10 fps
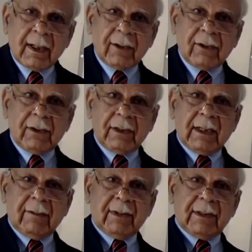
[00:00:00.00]
Good
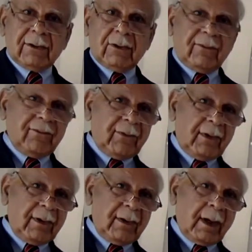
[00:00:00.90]
agreement is good
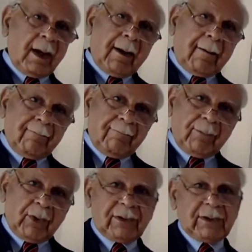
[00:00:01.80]
for
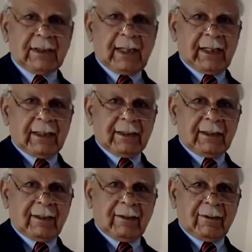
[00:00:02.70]
both sides.
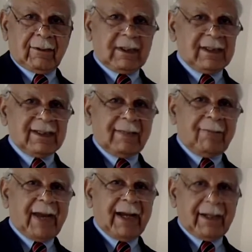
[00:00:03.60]
This is a
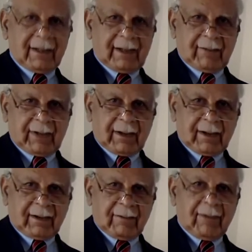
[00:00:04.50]
bad agreement,
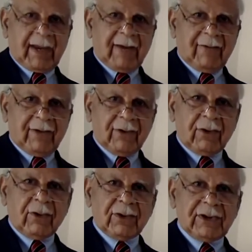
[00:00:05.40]
bad way to
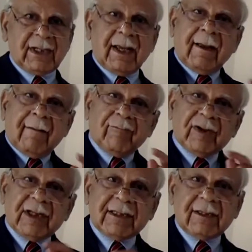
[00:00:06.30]
negotiate.
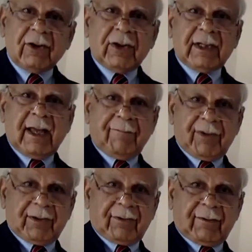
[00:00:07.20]
But this is how it
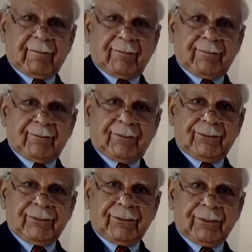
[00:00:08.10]
happens
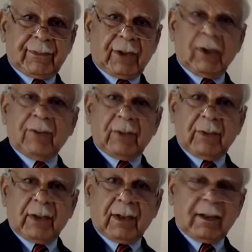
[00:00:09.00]
all over the
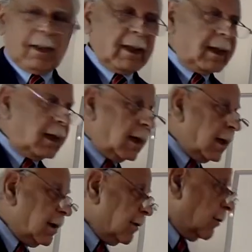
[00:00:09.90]
world.
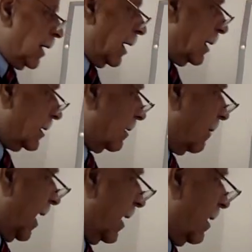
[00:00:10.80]
Why is it
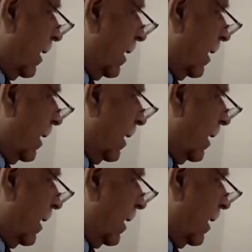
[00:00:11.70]
bad?